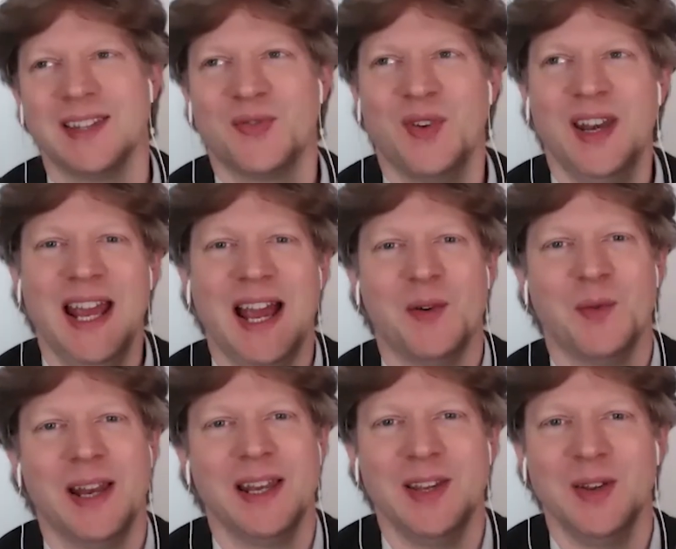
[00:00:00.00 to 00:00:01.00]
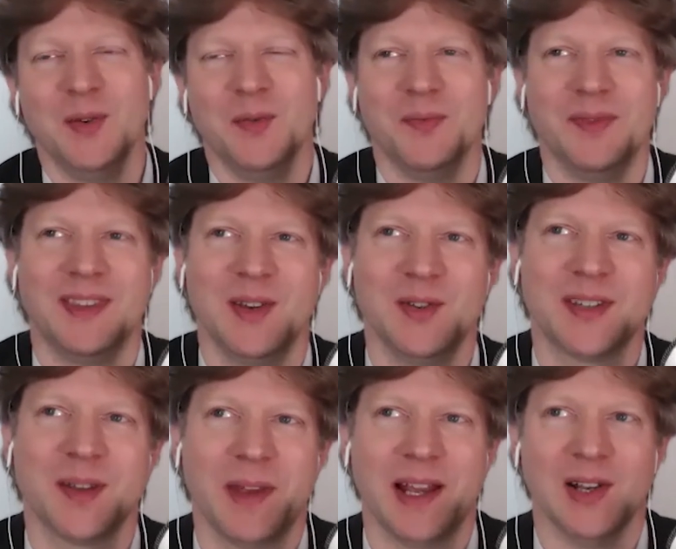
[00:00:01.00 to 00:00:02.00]
It's funny how when you do
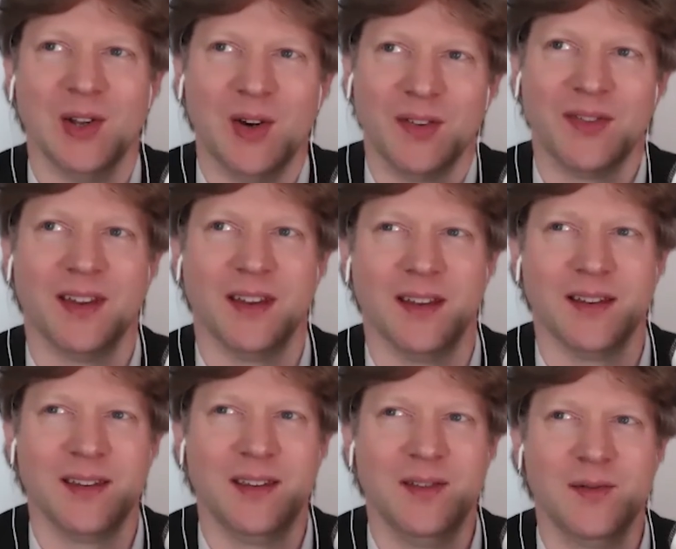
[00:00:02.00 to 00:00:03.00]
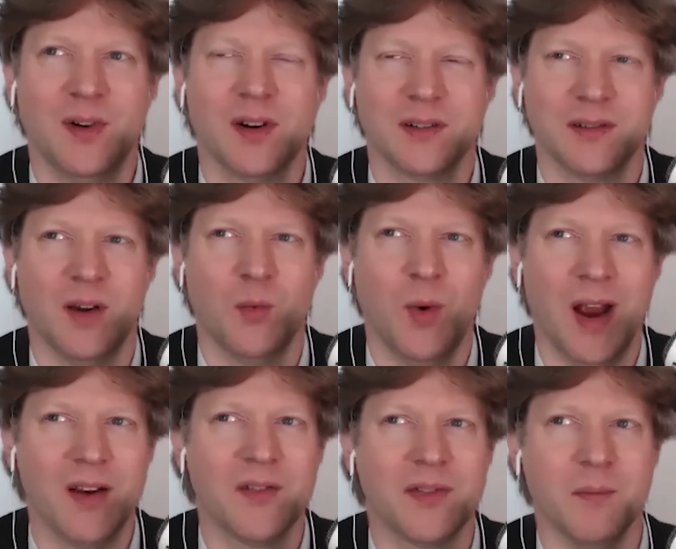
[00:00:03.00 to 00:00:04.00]
something a lot that you aren't
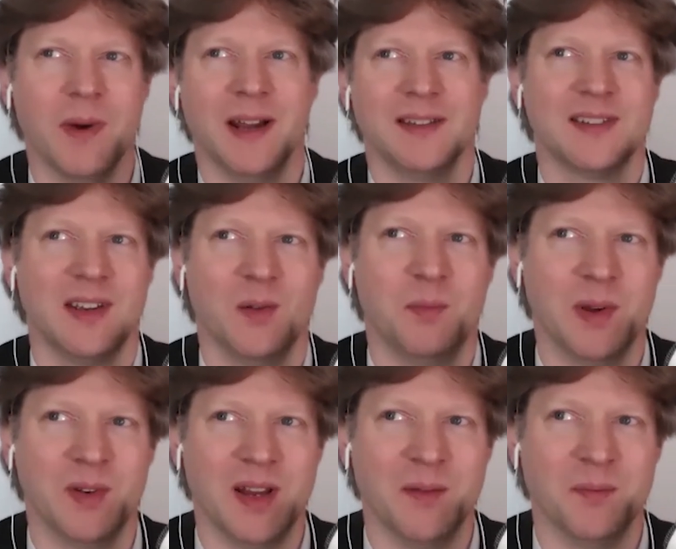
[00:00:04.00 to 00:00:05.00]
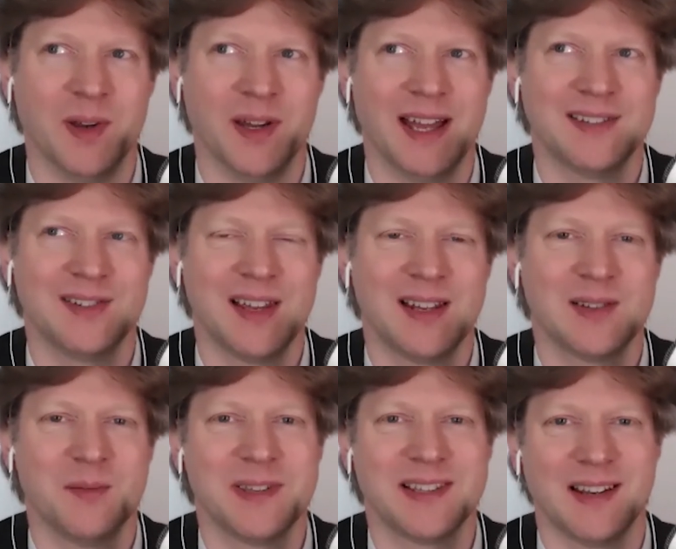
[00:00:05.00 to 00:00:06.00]
aware of the mindset you're building, but as you said,
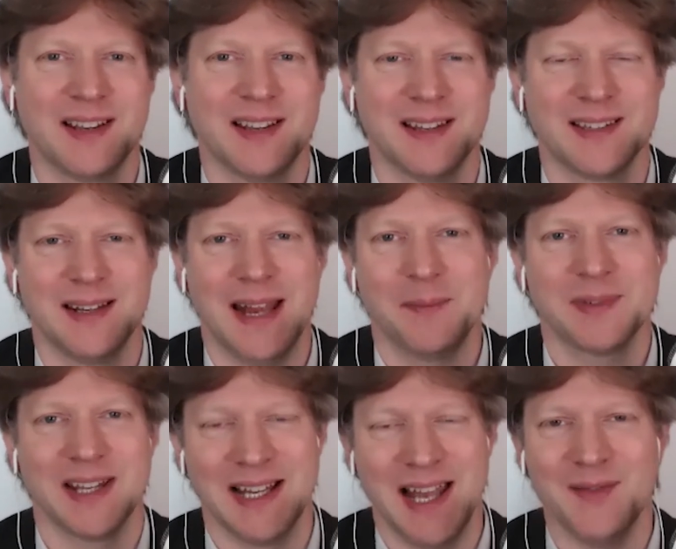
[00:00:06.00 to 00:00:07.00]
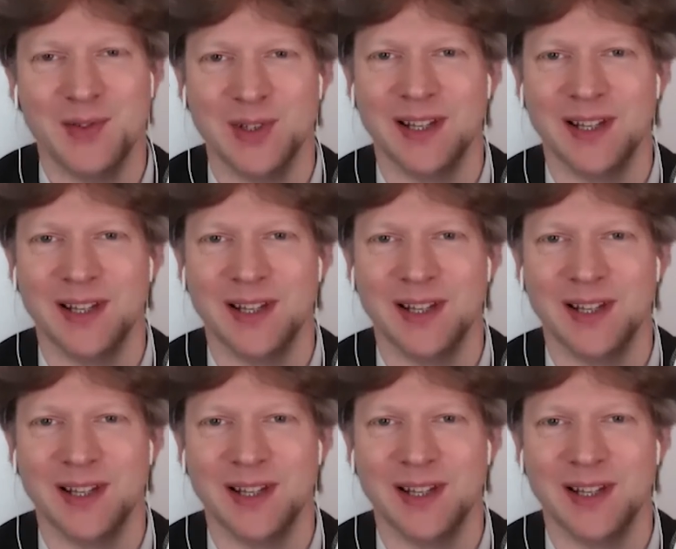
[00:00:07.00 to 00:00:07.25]
it's almost like at the synaptic level,